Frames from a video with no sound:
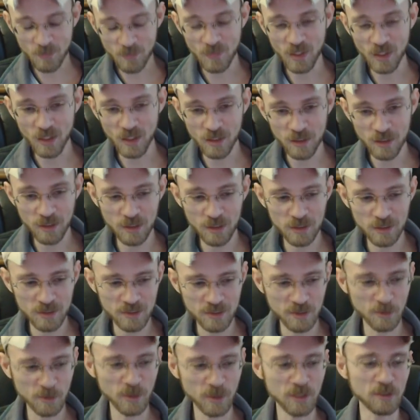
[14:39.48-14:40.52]
Let's see,
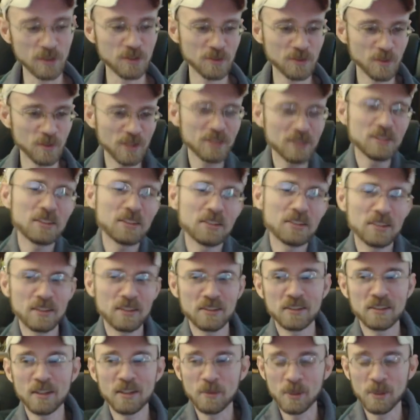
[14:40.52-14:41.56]
what else? What else is there to say
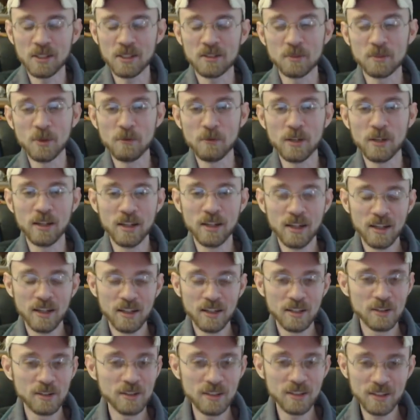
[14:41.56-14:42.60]
about this movie?
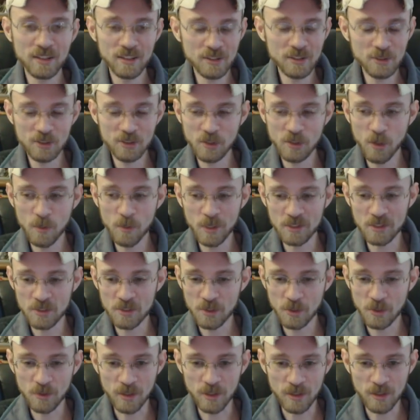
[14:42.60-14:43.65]
There's so much to
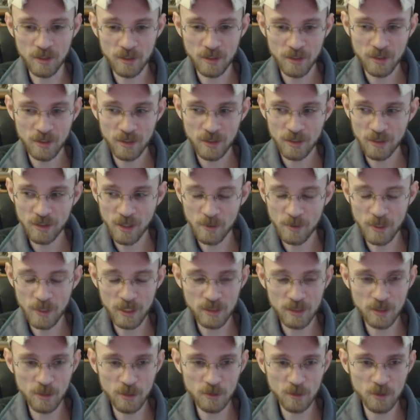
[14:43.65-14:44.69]
it. I mean, I could
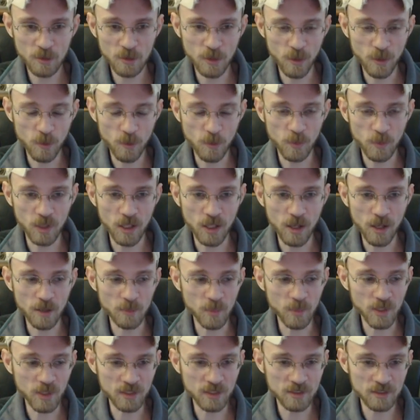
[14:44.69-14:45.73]
go through the whole plot, but
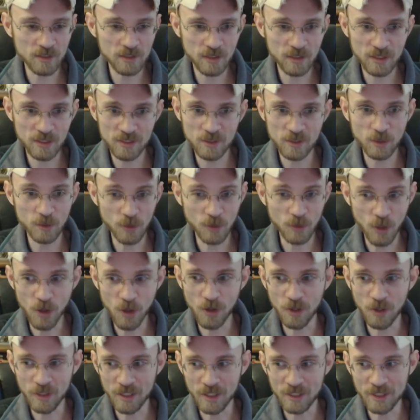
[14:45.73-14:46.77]
it's long,
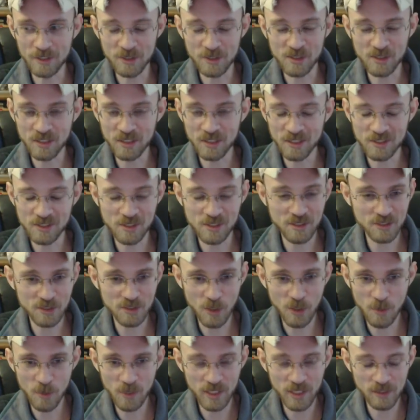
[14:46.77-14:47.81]
and there's so
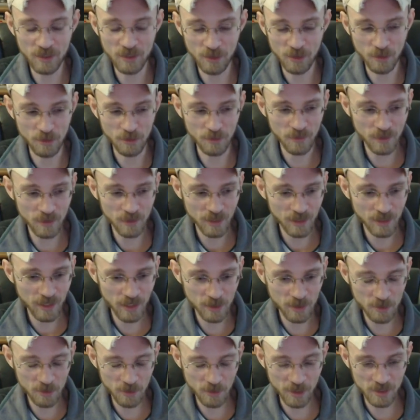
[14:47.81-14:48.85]
many little
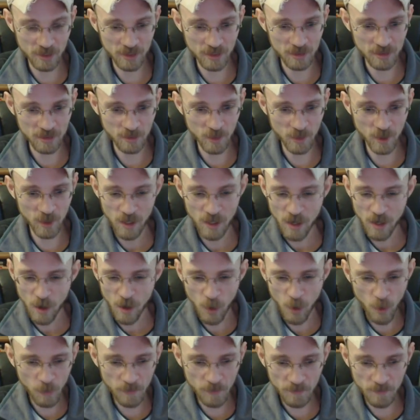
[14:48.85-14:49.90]
intricacies. I mean, all
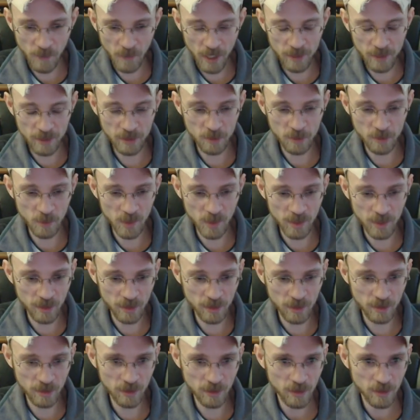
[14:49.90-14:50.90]
the fighting at the beginning.